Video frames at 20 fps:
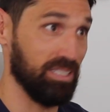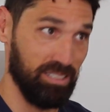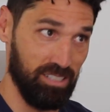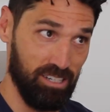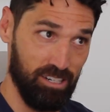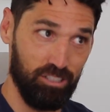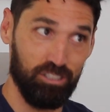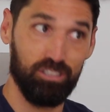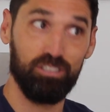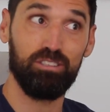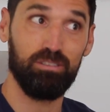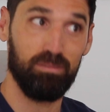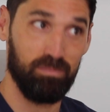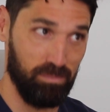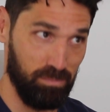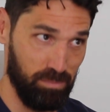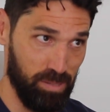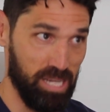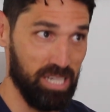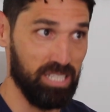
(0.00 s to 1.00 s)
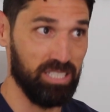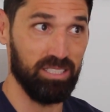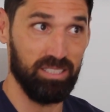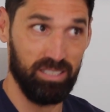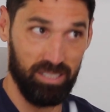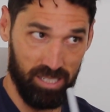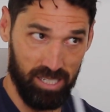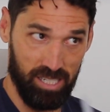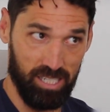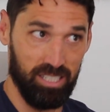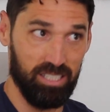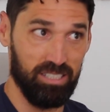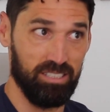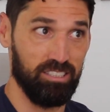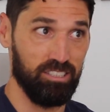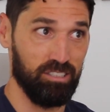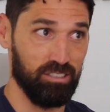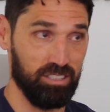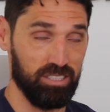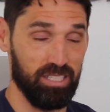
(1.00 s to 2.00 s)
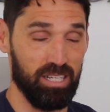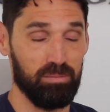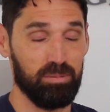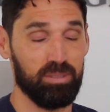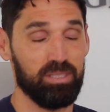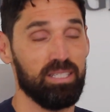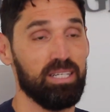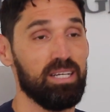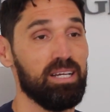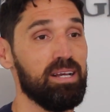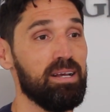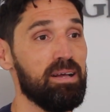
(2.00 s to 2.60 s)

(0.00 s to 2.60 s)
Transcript: surgeons, patients, and yourselves.